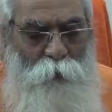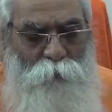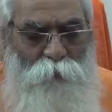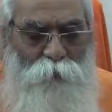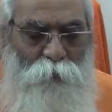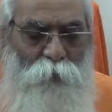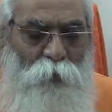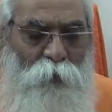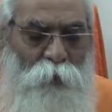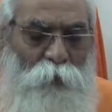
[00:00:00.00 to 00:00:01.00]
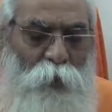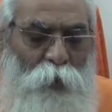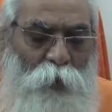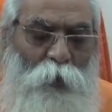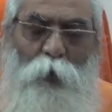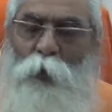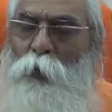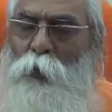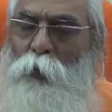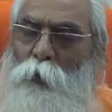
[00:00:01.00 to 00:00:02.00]
comes, the
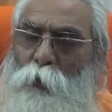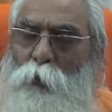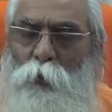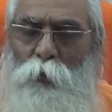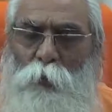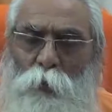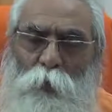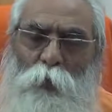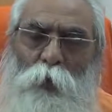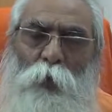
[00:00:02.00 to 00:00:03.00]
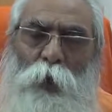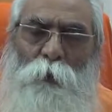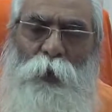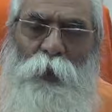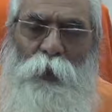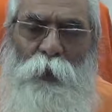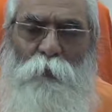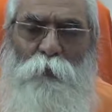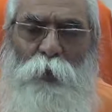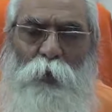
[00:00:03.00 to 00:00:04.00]
ego go away,
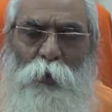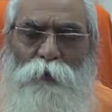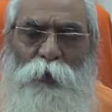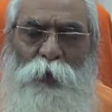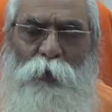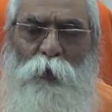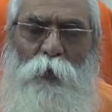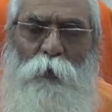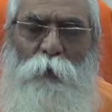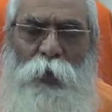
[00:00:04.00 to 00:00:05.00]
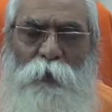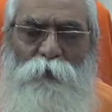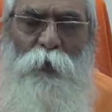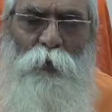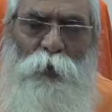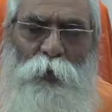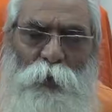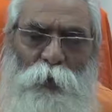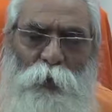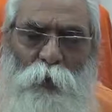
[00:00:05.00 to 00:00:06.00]
because ego was
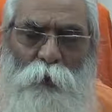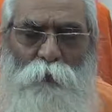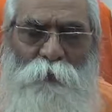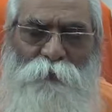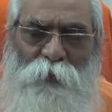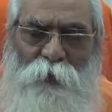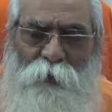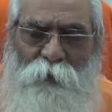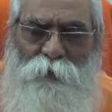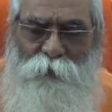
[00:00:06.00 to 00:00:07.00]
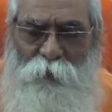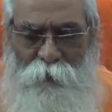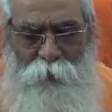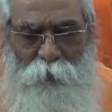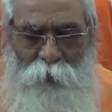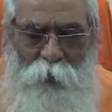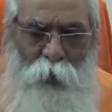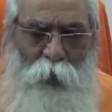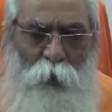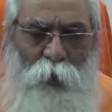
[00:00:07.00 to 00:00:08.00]
only your misunderstanding
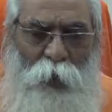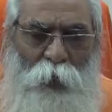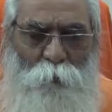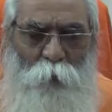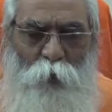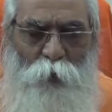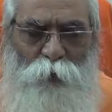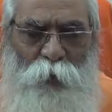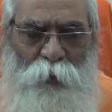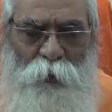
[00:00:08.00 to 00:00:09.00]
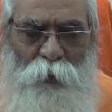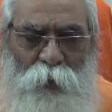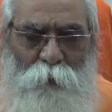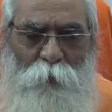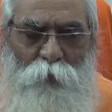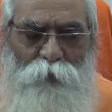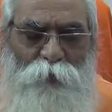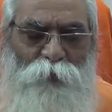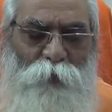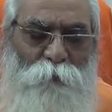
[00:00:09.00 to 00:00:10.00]
or hypothetical
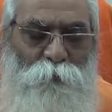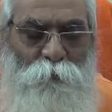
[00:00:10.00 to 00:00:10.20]
projection.